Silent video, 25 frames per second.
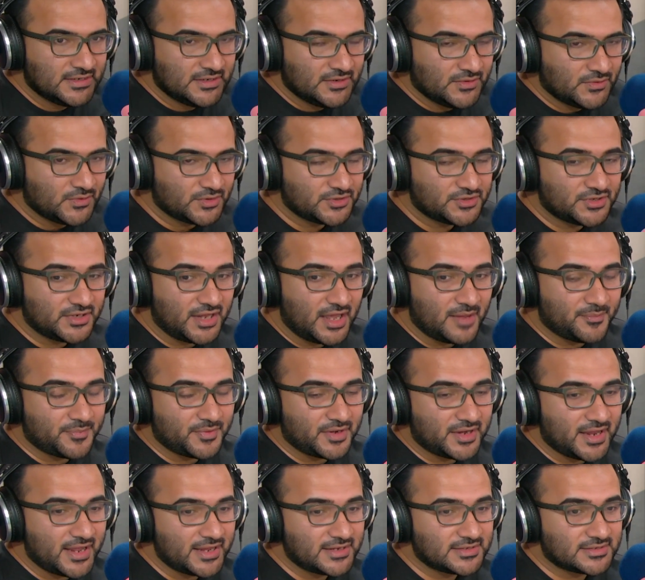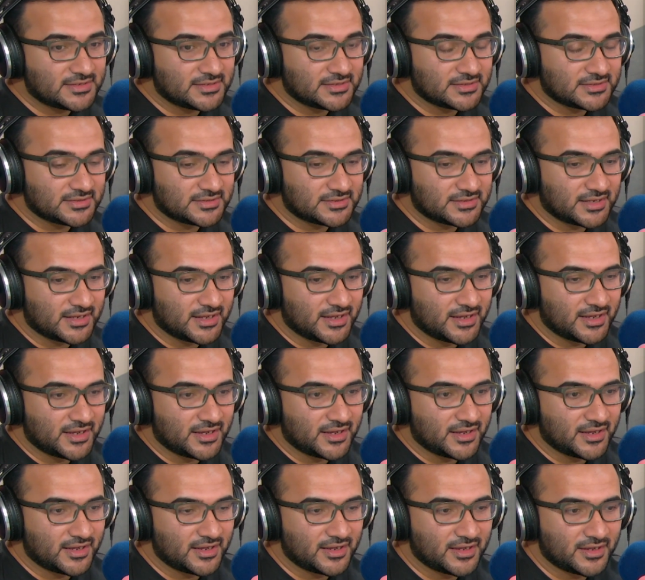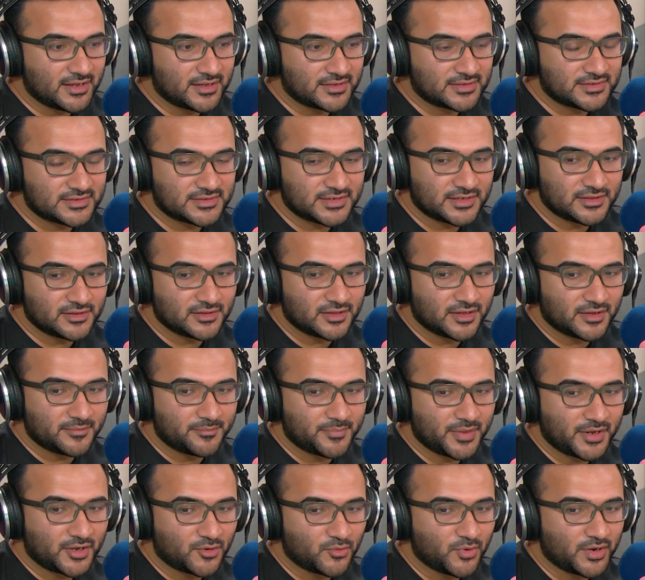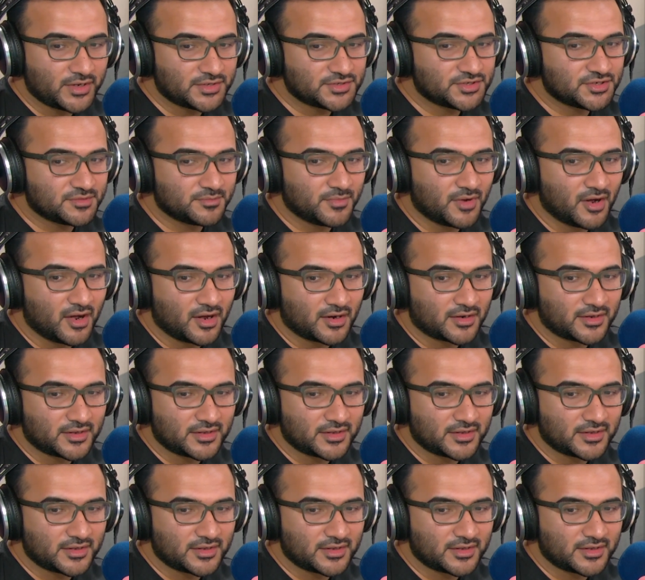what's going to happen next is uh, still a big question mark